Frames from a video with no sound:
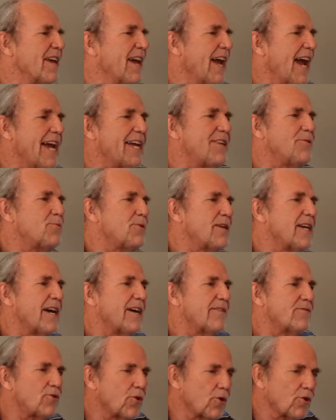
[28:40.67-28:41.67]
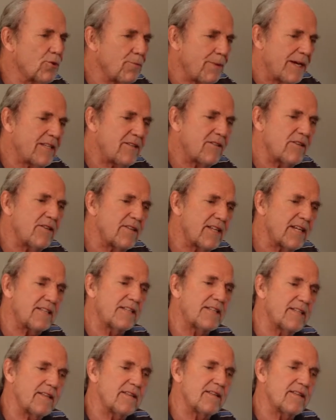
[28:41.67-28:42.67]
And we have documented that
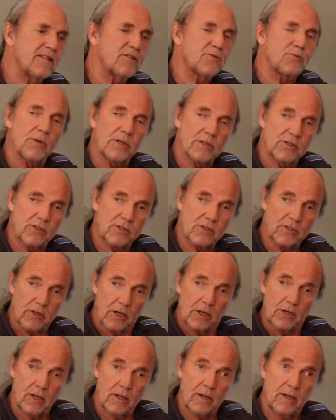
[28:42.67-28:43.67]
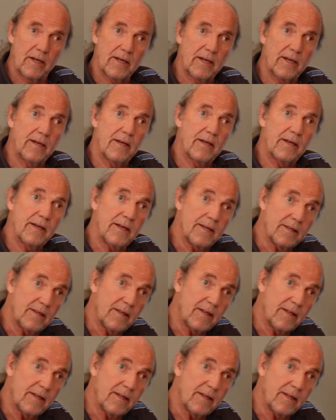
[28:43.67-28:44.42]
this was done in